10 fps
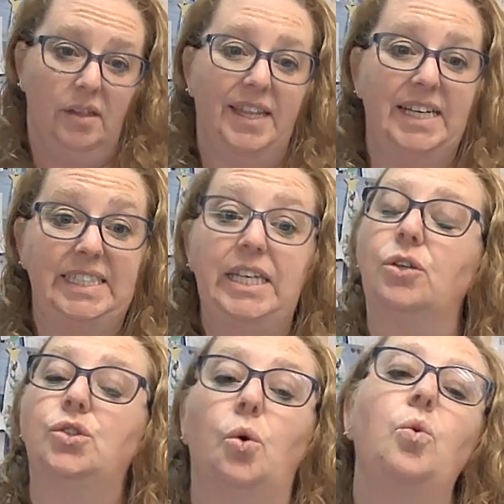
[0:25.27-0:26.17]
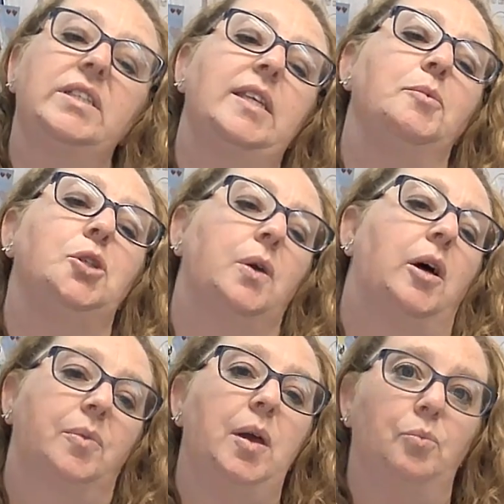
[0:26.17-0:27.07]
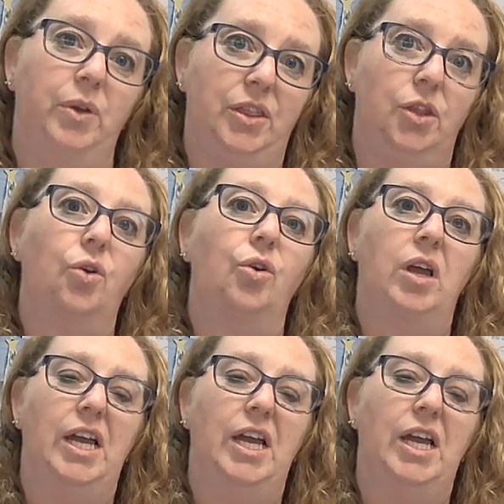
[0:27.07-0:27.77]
that is geared towards them to help them with their